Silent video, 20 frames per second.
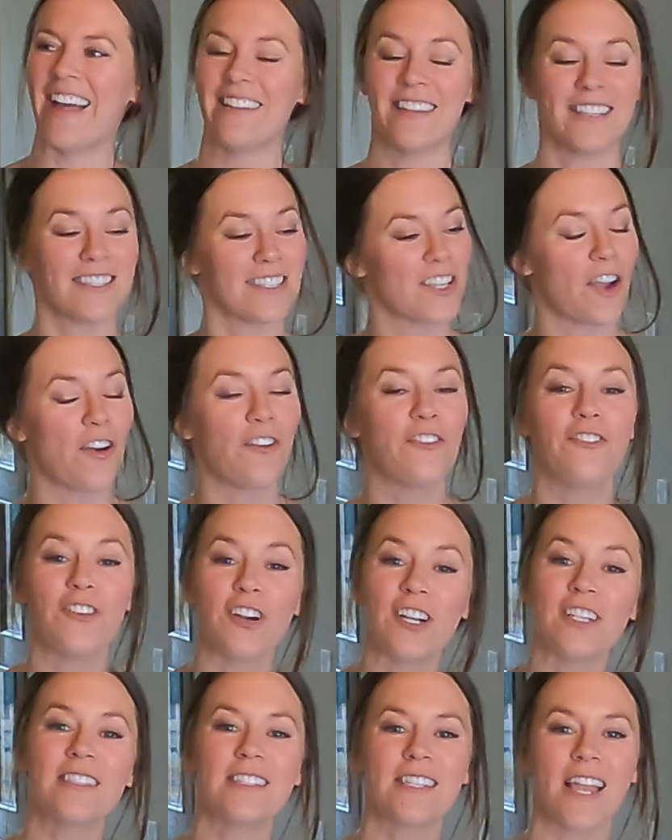This is our
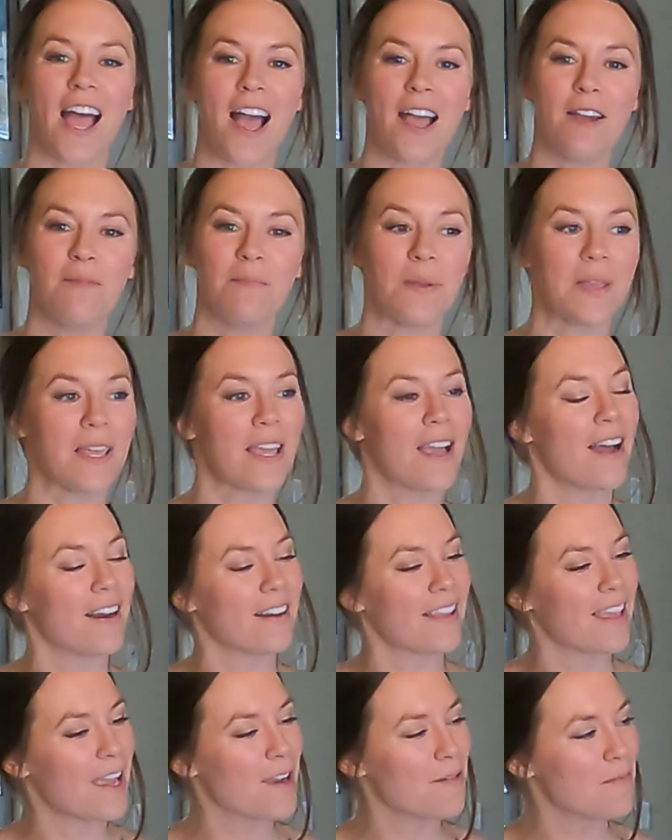first time being on
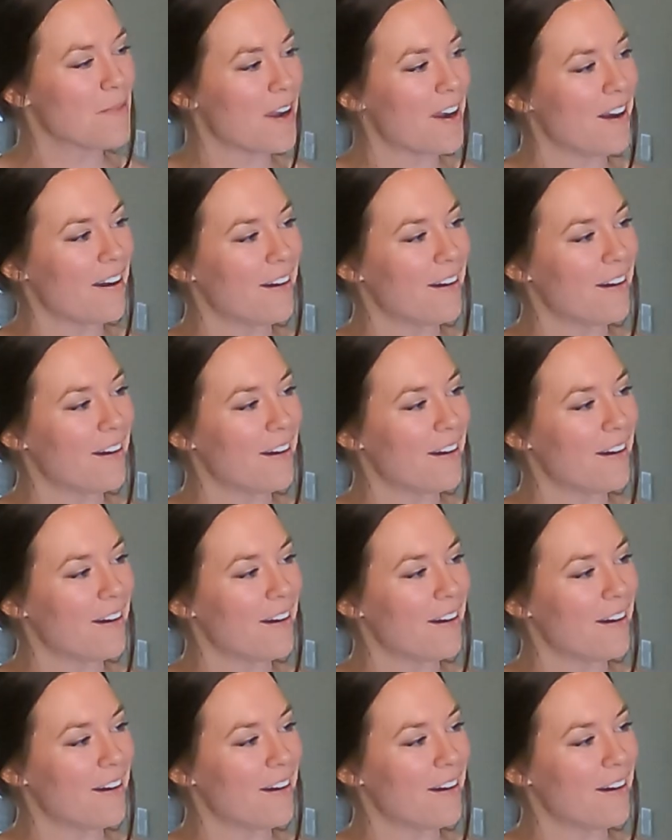camera.